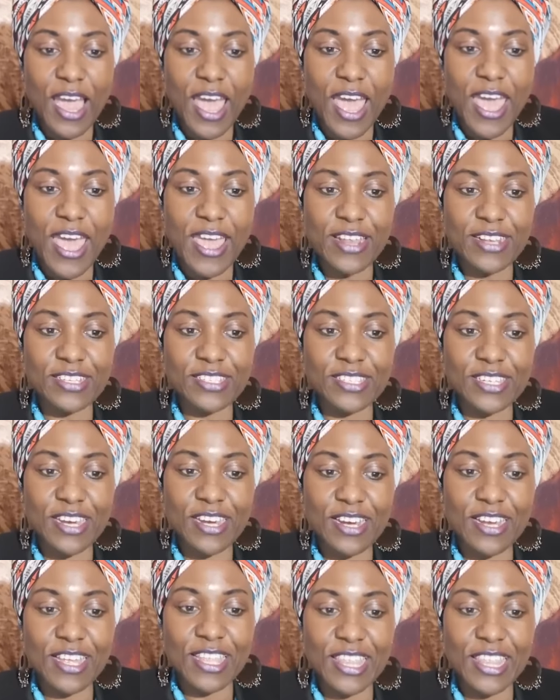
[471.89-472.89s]
And
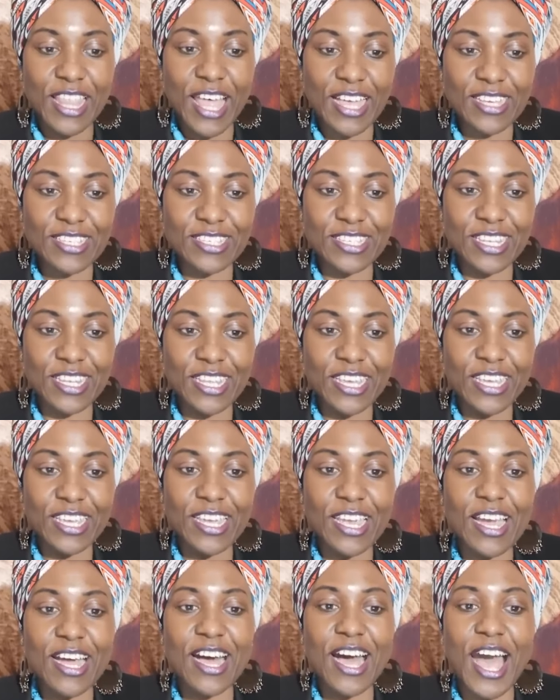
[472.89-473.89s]

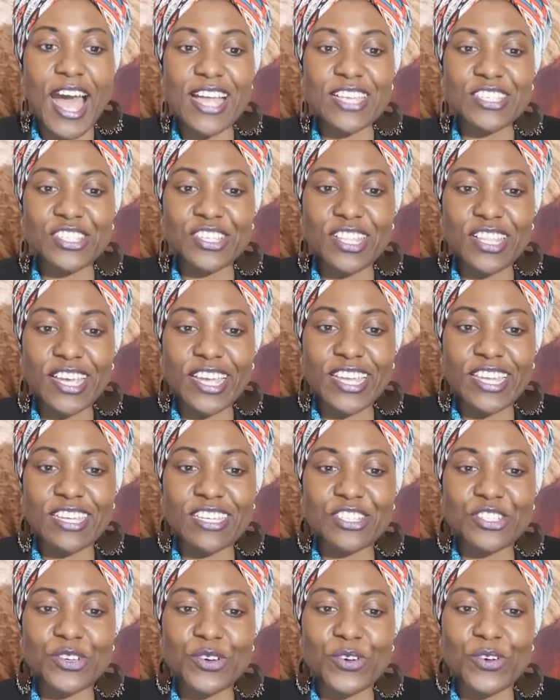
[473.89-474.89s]
lastly, Angela
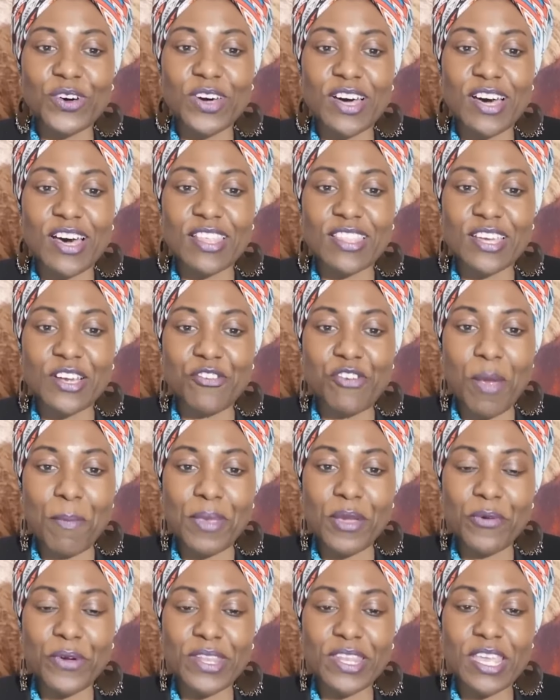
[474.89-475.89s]
Kijo, the
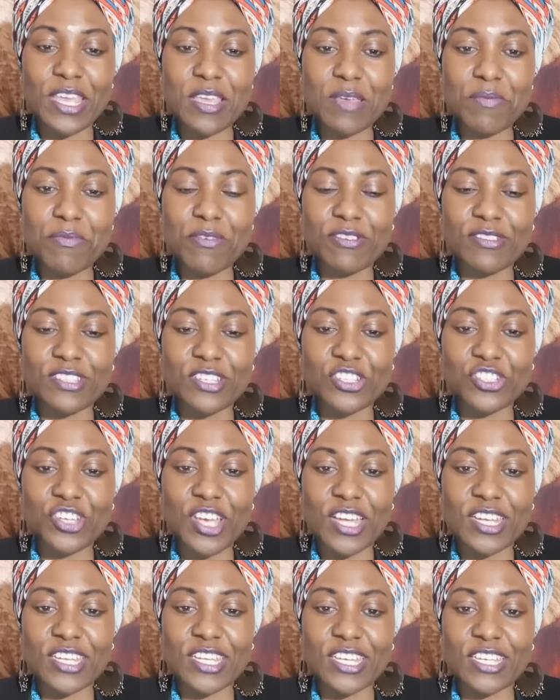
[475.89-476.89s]
Grammy-winning
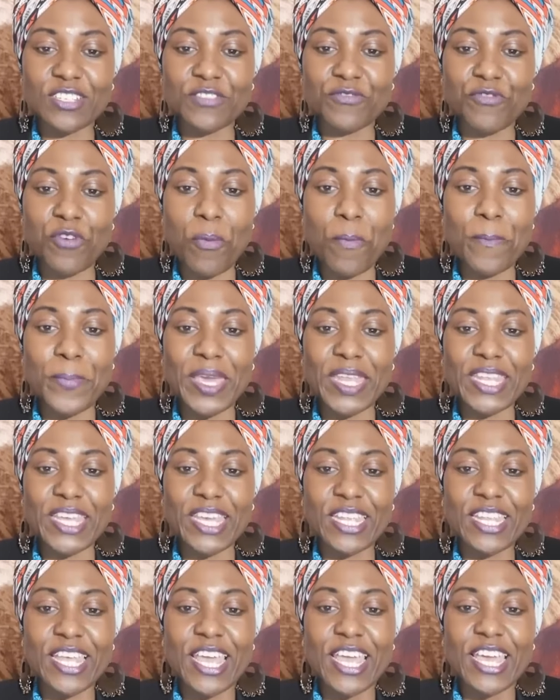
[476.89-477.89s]
musician, is from
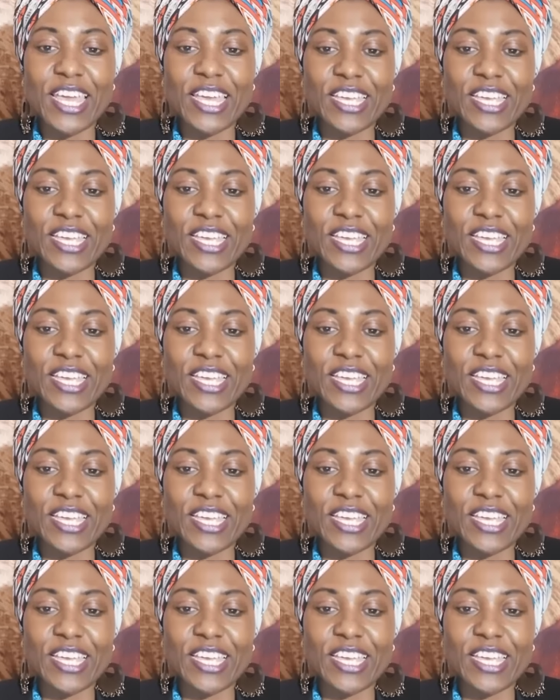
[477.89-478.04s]
Benin.